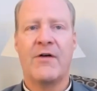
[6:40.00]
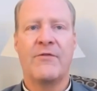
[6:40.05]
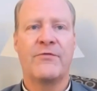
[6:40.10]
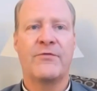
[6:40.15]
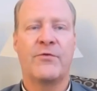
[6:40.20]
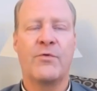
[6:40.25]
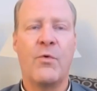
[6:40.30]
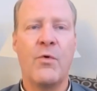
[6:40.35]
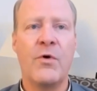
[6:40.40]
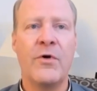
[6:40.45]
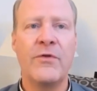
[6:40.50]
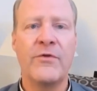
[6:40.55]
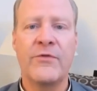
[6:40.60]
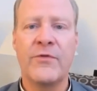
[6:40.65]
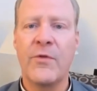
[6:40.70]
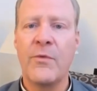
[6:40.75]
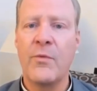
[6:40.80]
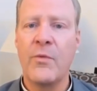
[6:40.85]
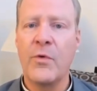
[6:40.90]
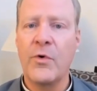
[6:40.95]
towards the
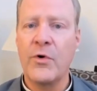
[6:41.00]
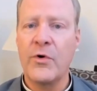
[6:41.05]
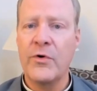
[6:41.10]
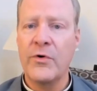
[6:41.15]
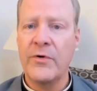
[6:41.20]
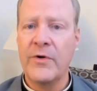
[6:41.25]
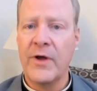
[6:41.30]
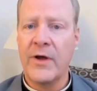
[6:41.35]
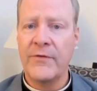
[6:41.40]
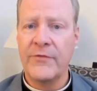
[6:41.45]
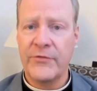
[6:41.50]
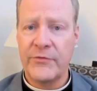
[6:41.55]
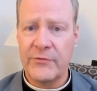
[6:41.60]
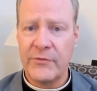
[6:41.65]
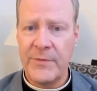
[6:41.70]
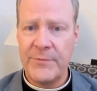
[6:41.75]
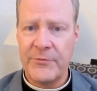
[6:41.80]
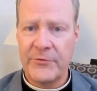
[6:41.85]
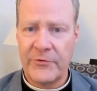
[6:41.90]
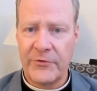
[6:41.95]
word of
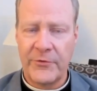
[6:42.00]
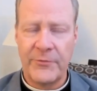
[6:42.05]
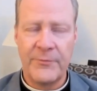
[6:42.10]
Scripture